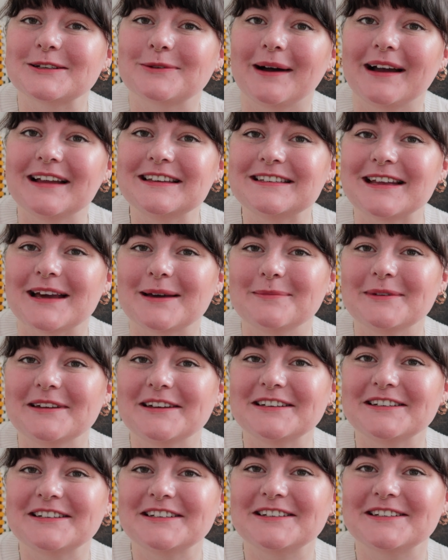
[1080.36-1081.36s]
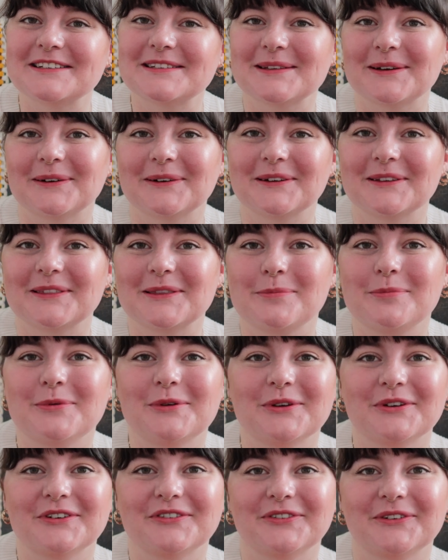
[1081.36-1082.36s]
quite damaged, so the
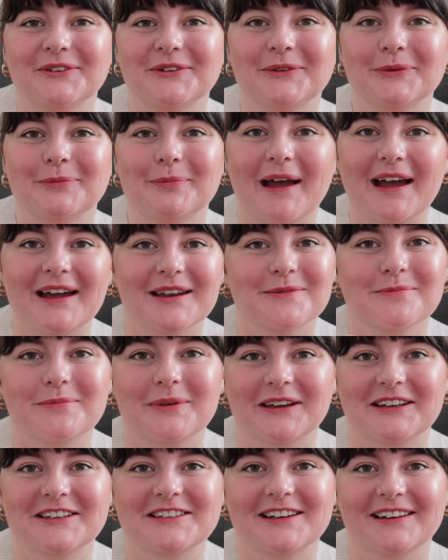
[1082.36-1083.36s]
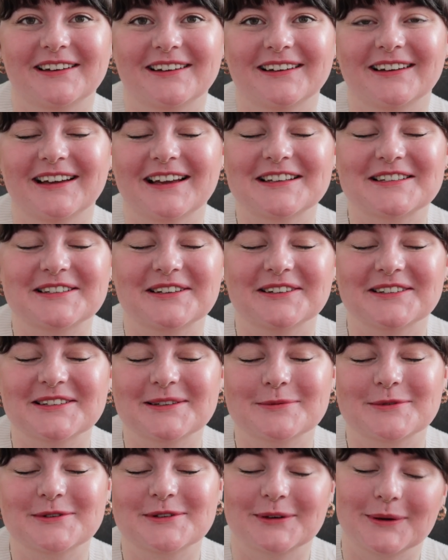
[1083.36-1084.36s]
beautiful pattern picture has got
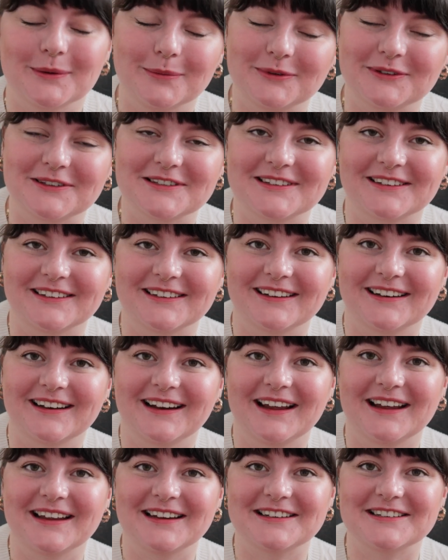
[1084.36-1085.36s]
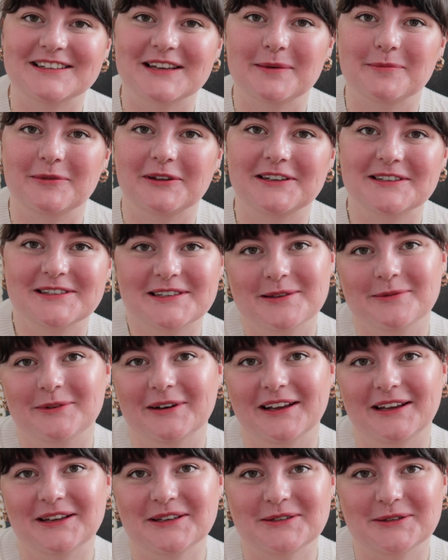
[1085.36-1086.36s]
some scribbles on it, and I'm going to see what
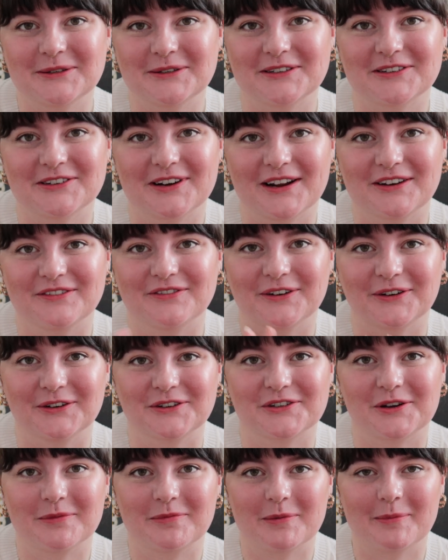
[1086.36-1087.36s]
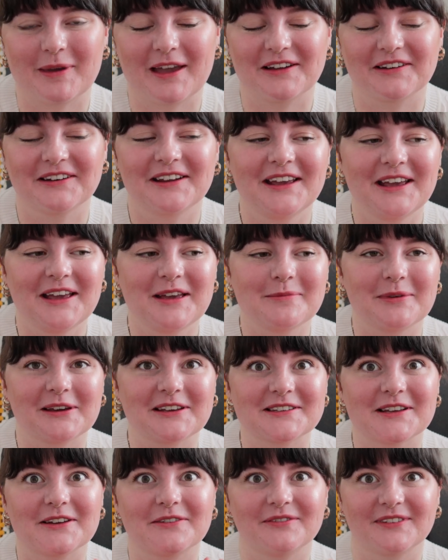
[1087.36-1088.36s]
I can do to try and Photoshop them out
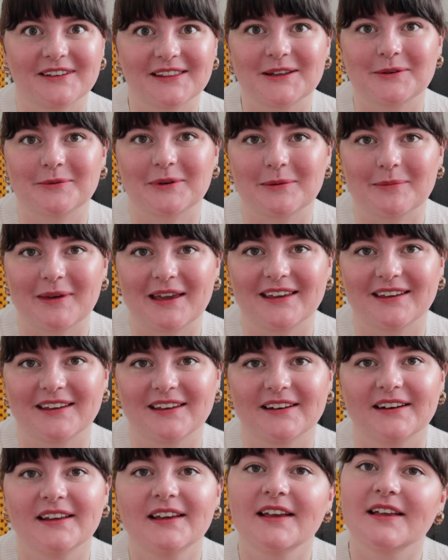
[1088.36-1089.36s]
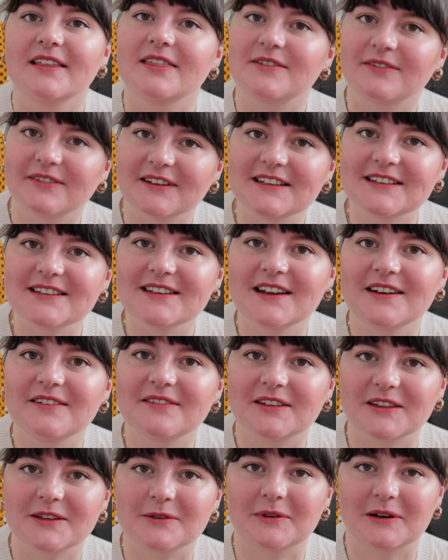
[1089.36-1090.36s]
because I really want to make it. The reason I
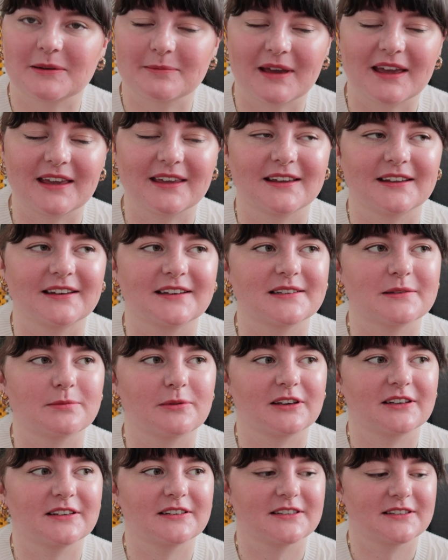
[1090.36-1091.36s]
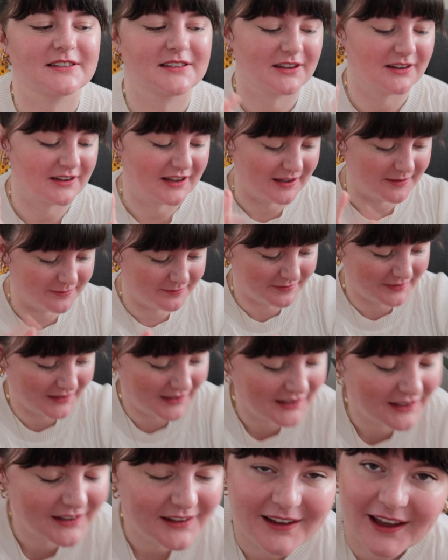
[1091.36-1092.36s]
really want to make it is because, okay,
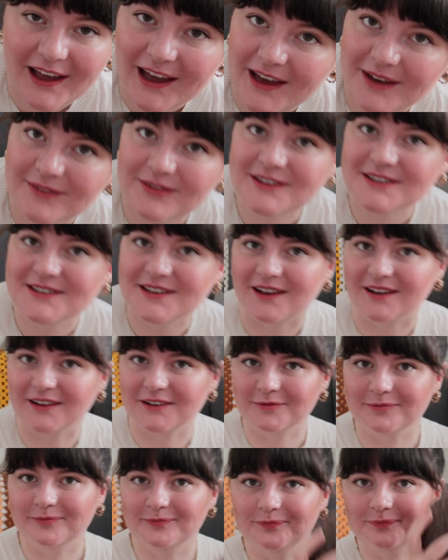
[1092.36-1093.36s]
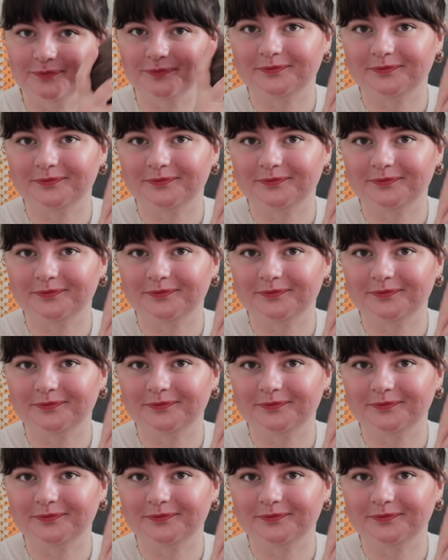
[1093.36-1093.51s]
I have this yarn